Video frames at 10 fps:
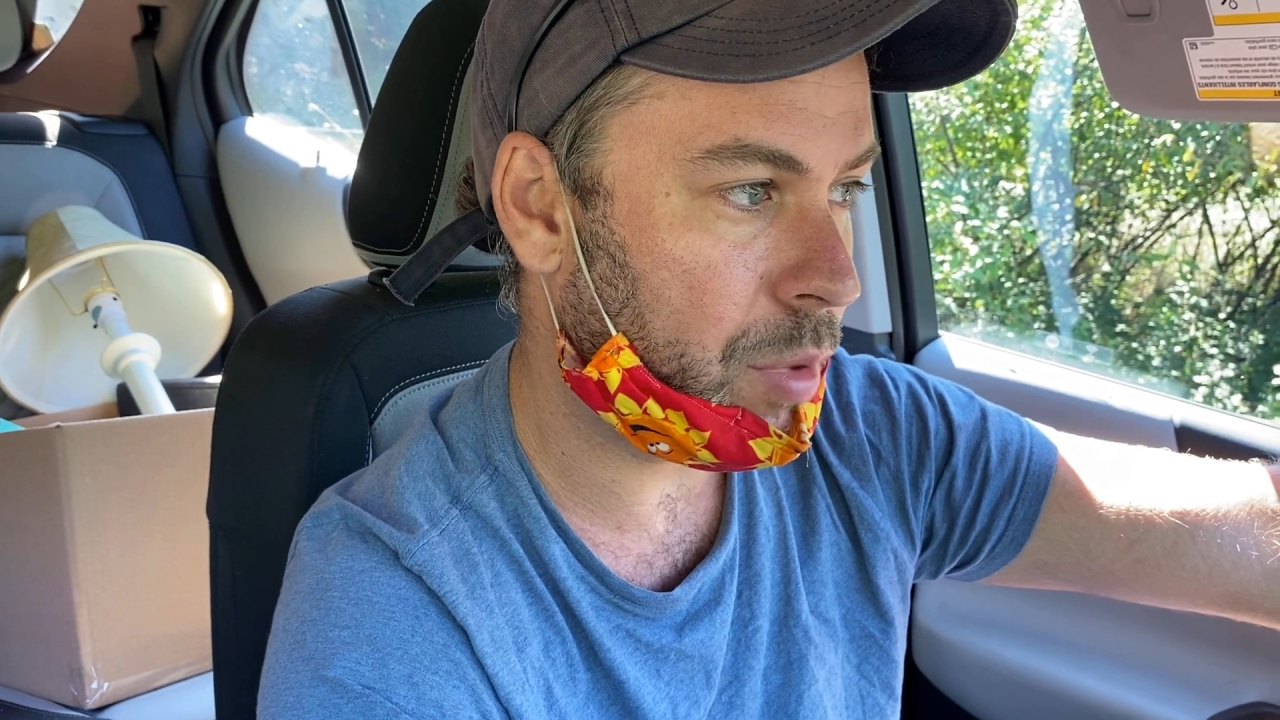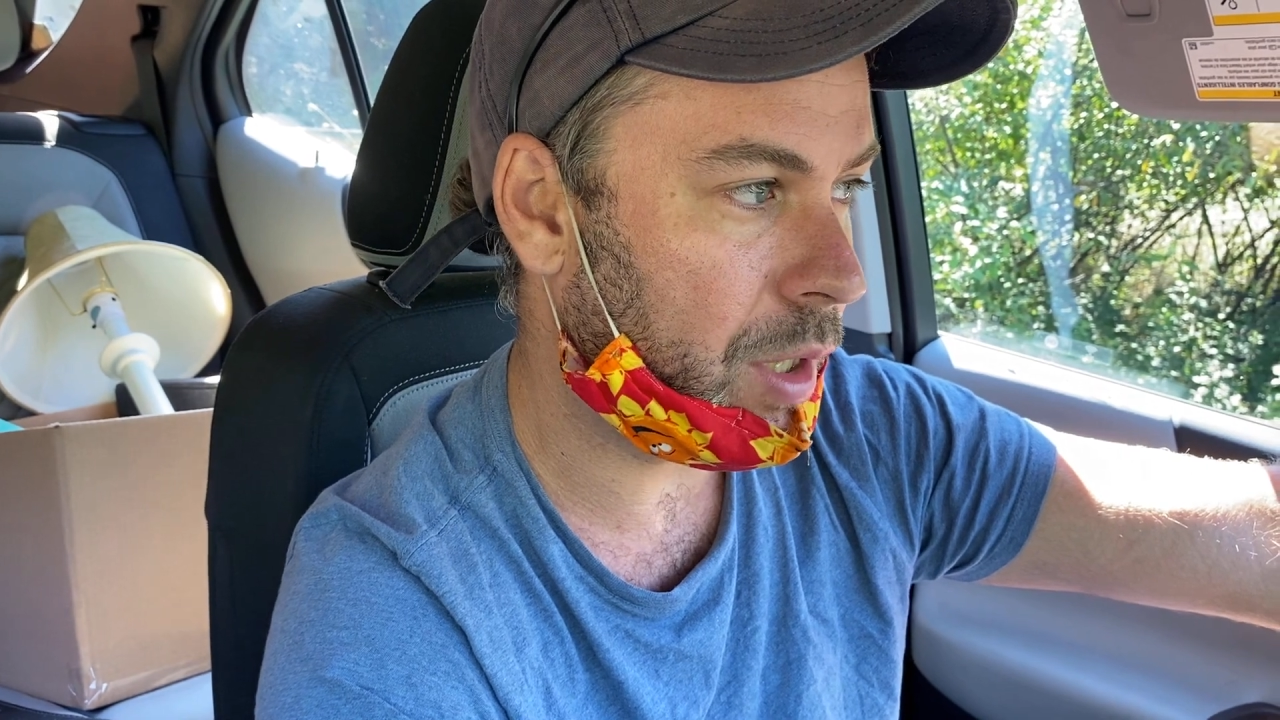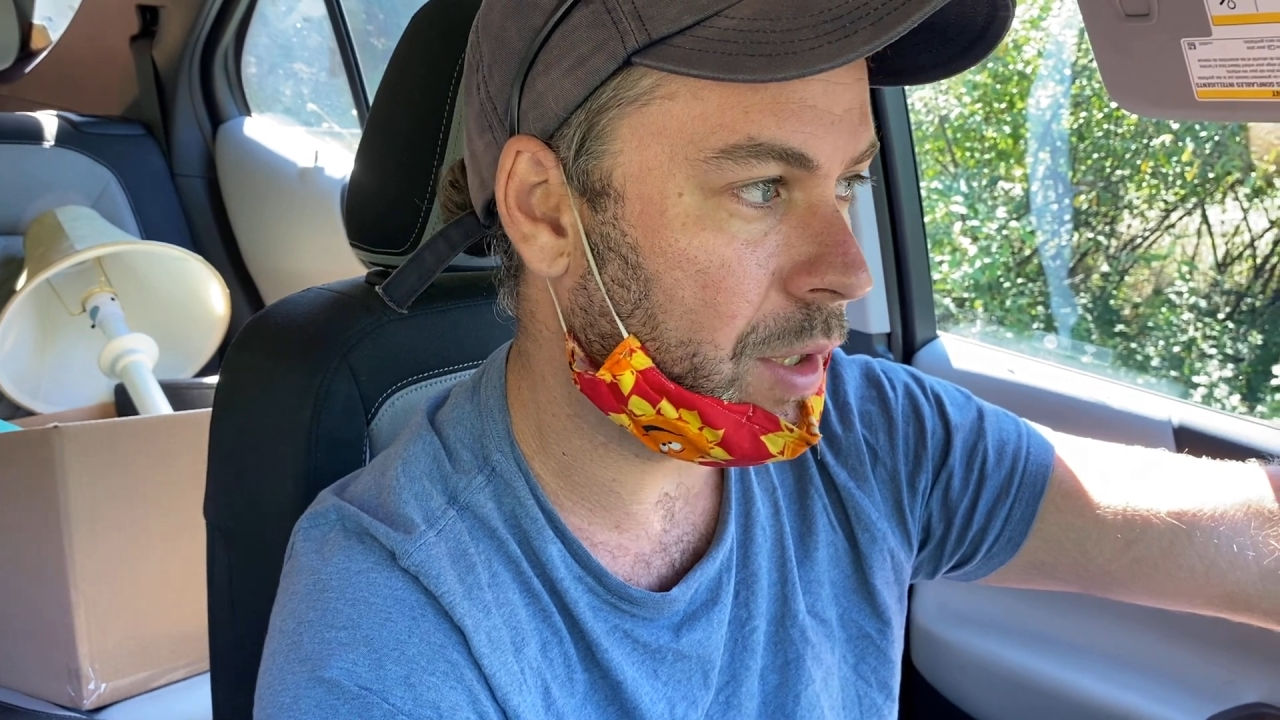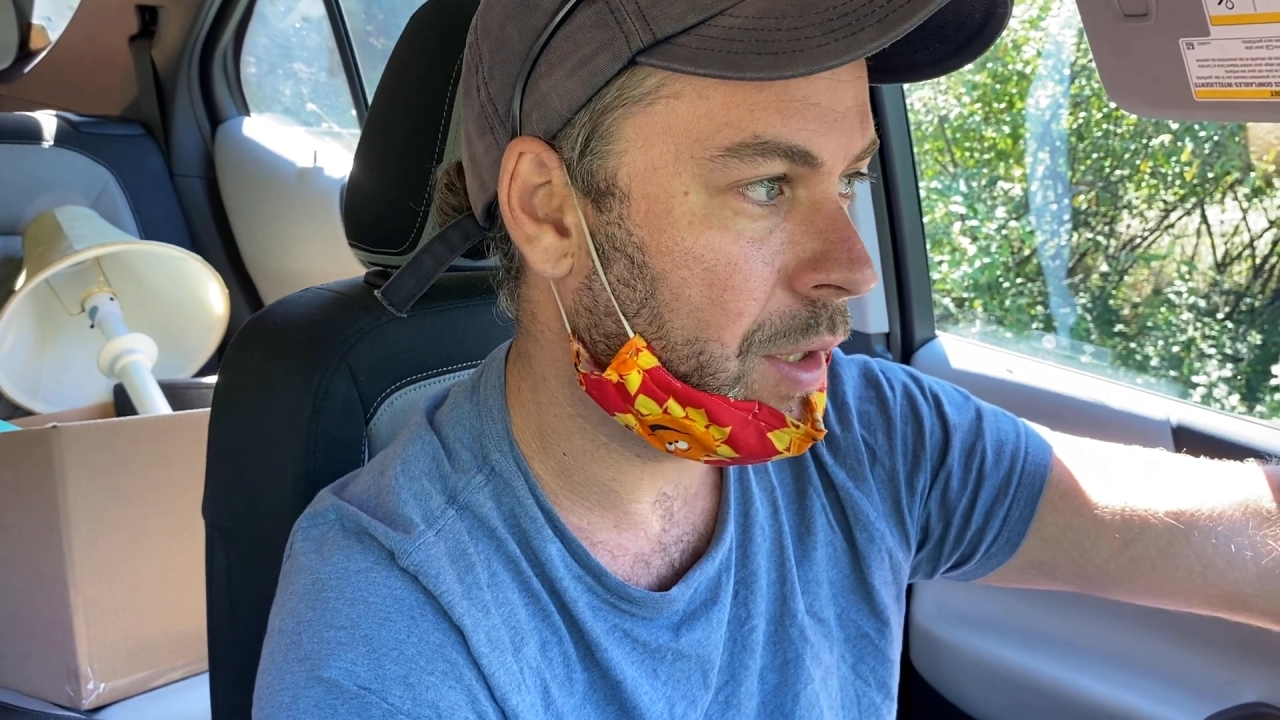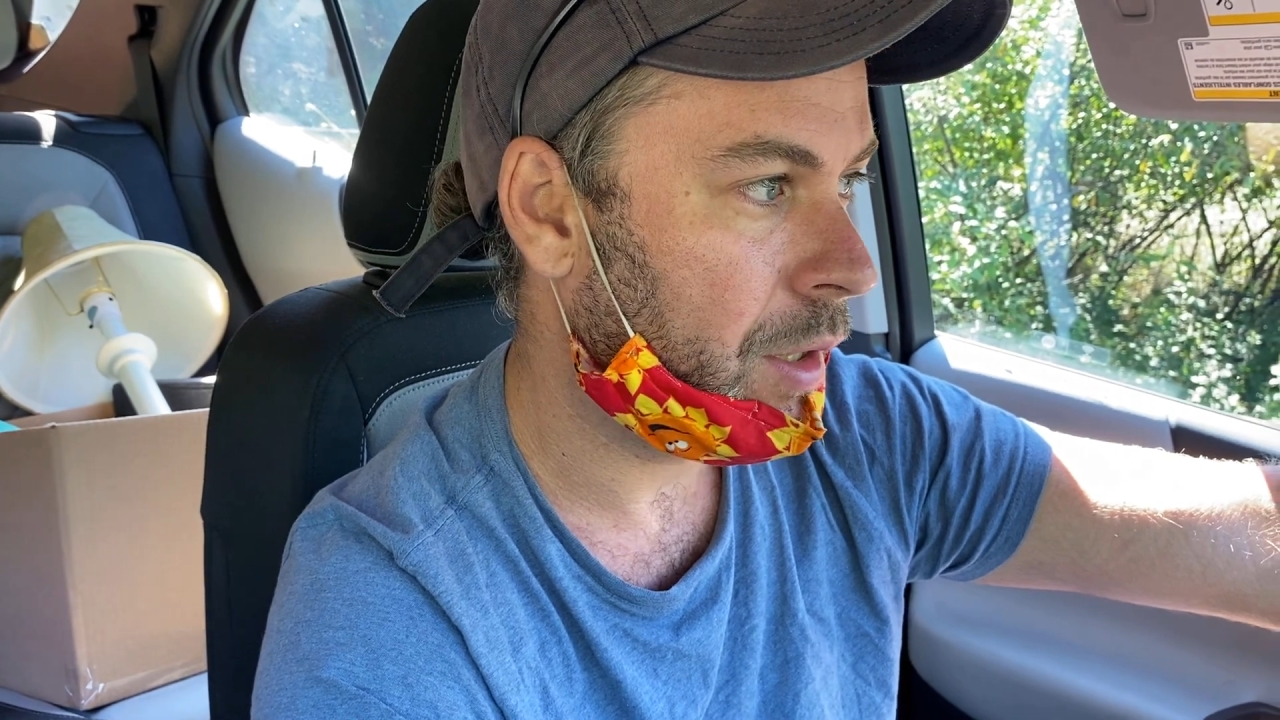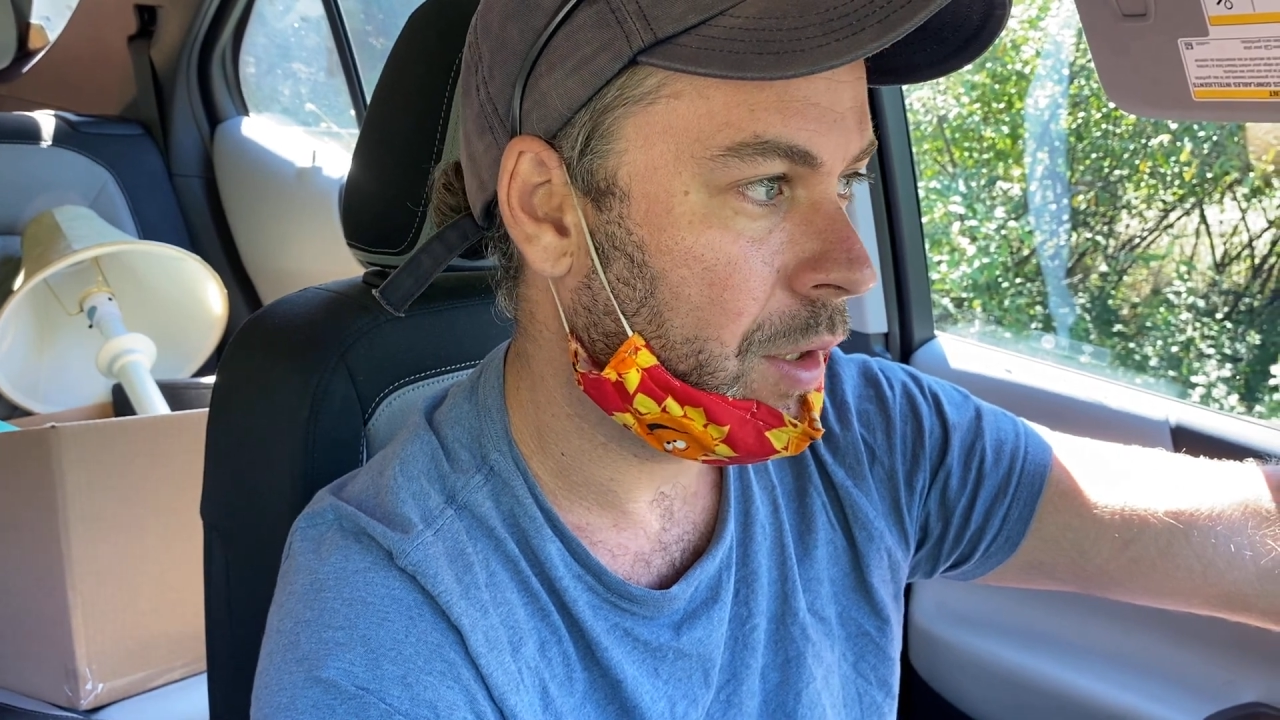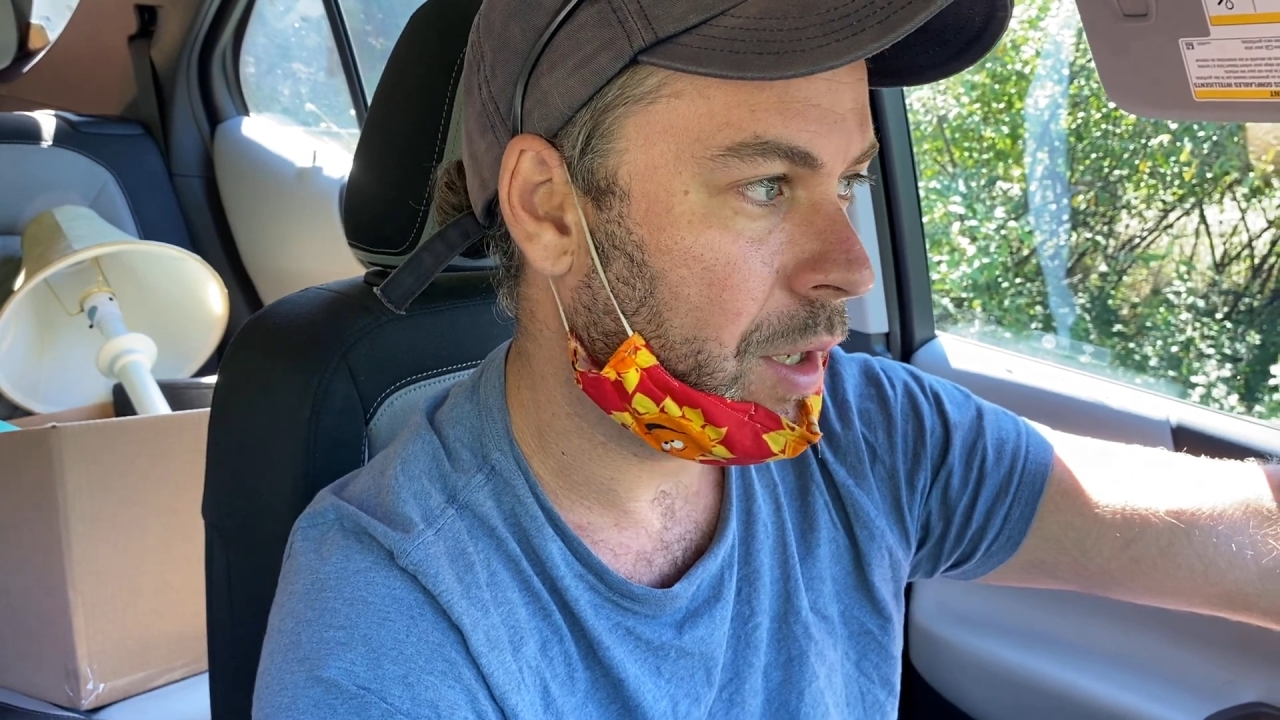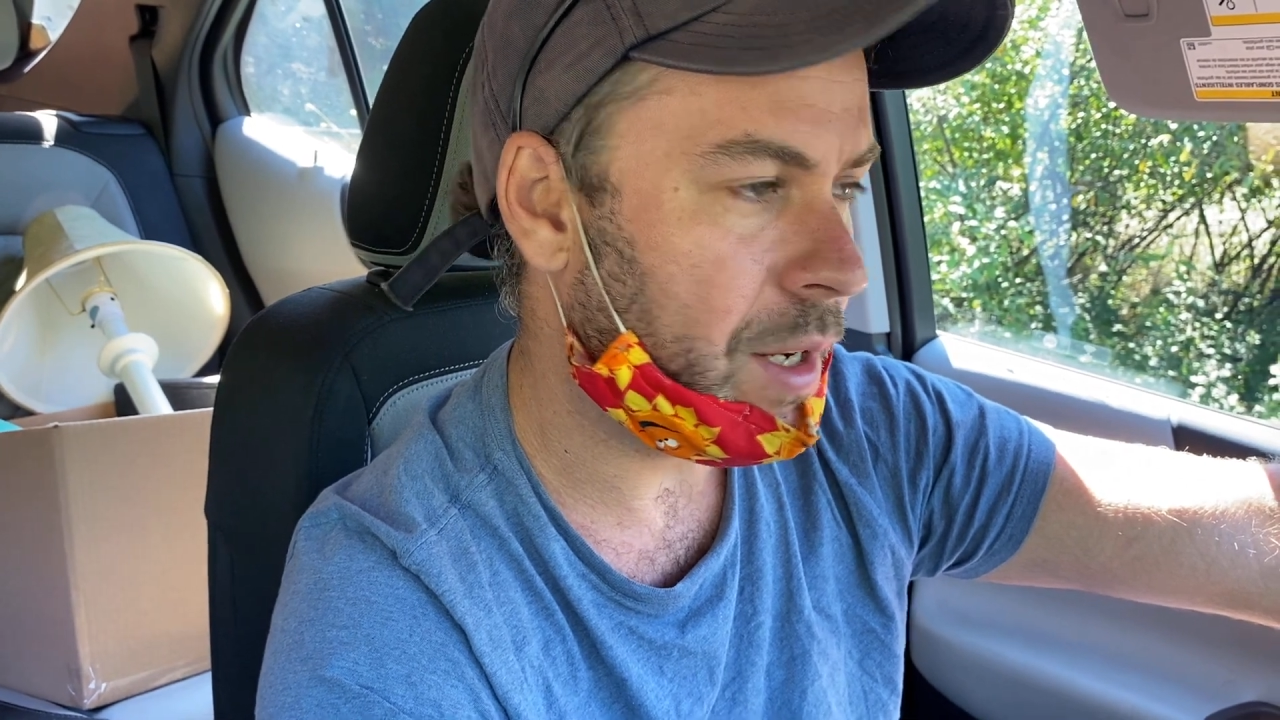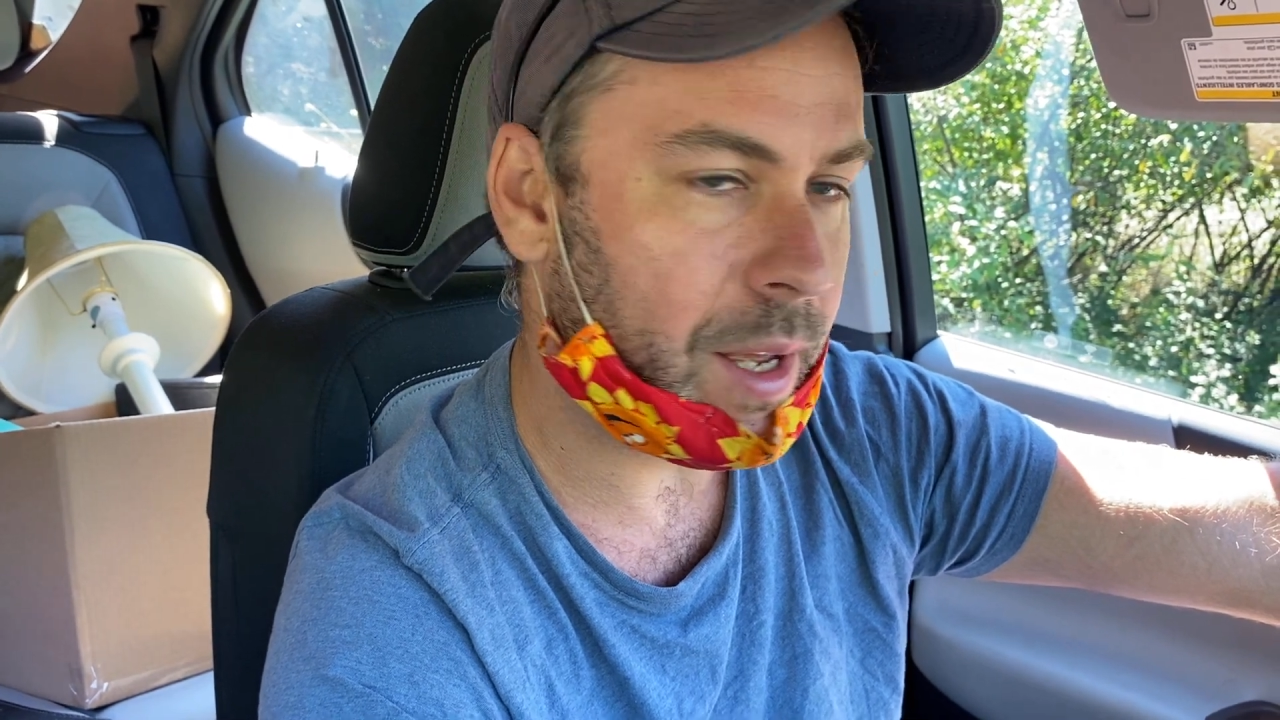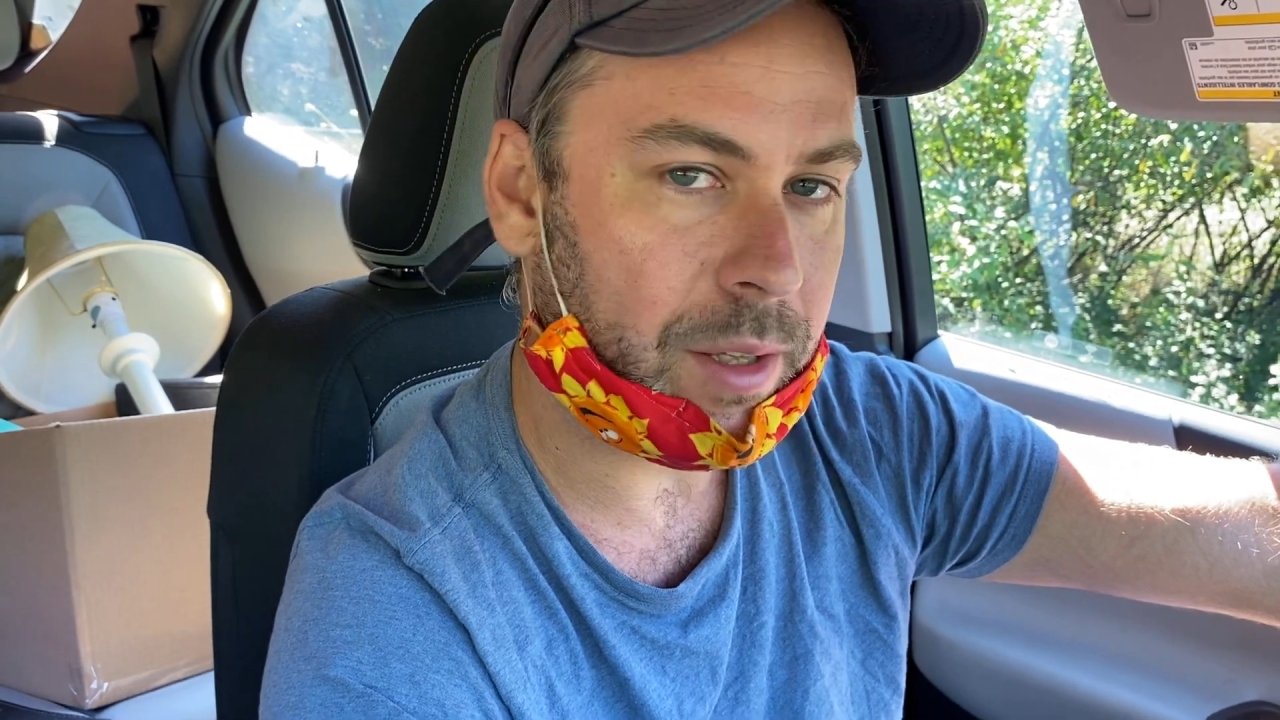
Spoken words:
But, yeah,